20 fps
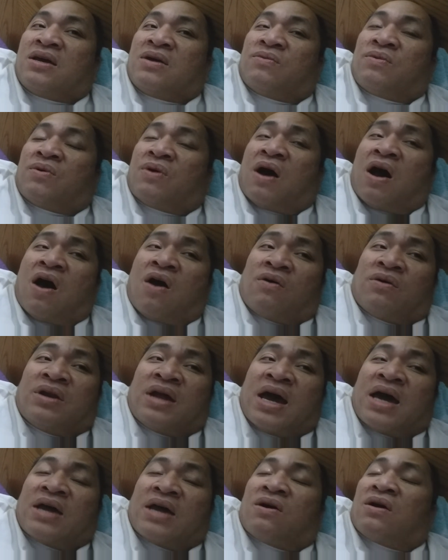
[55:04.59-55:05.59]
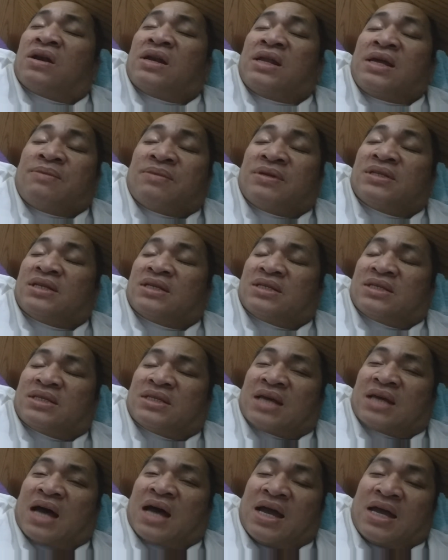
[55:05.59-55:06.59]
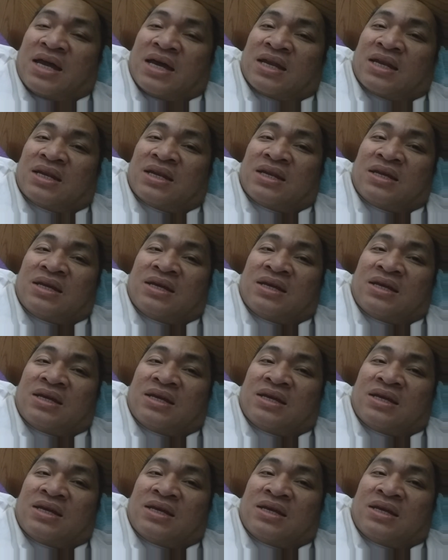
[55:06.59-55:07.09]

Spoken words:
Well, all that are limited science.